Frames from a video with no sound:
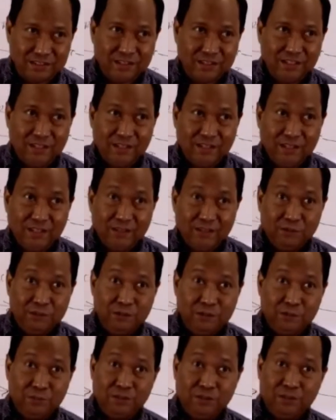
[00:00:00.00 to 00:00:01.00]
which
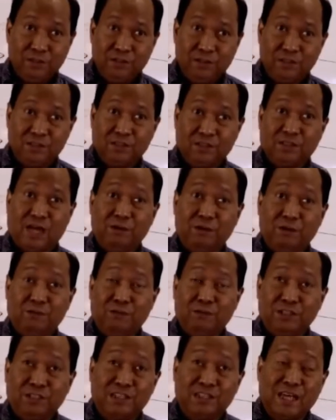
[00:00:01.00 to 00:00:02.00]
means our
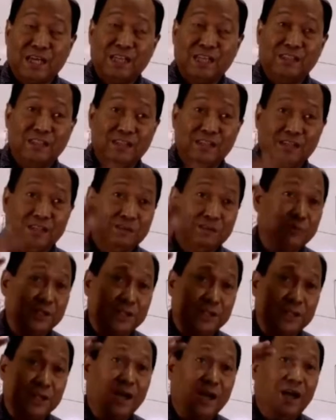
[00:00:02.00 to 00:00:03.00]
standing with God
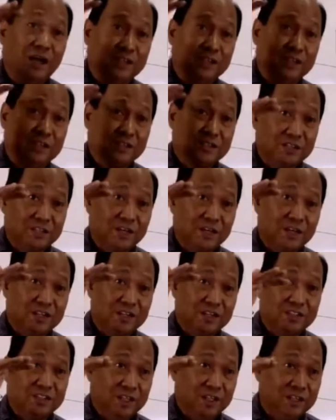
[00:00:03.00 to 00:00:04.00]
as judge and
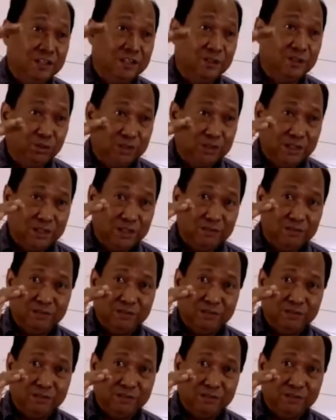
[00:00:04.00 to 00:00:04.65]
lawgiver,